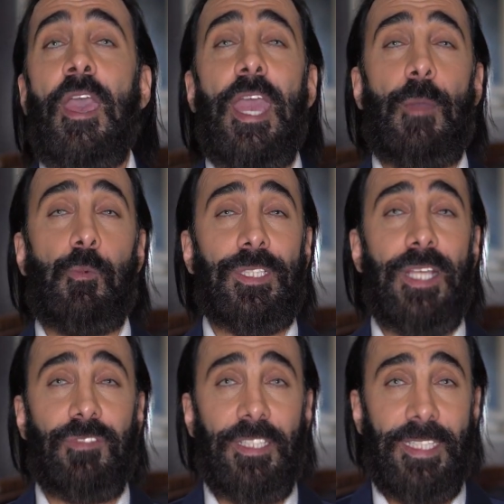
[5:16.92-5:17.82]
It would
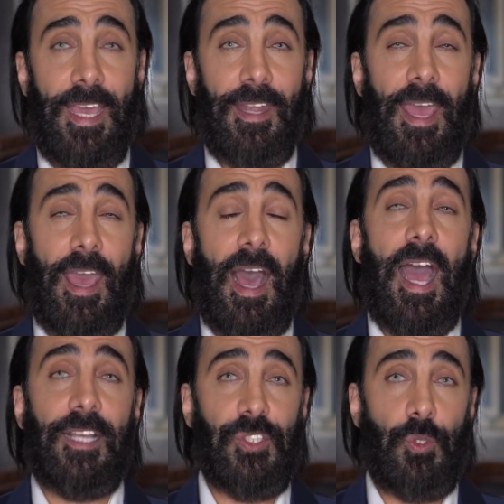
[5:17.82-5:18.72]
definitely get a
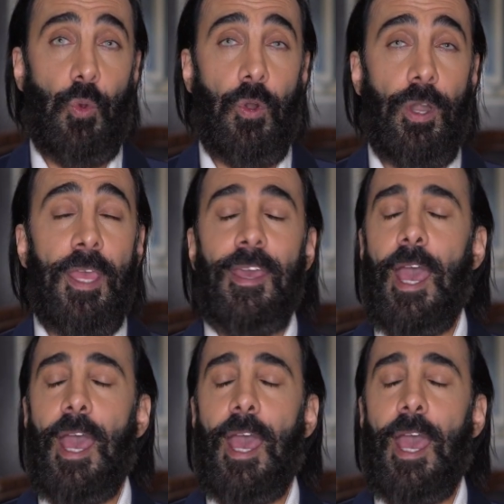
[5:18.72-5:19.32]
high score.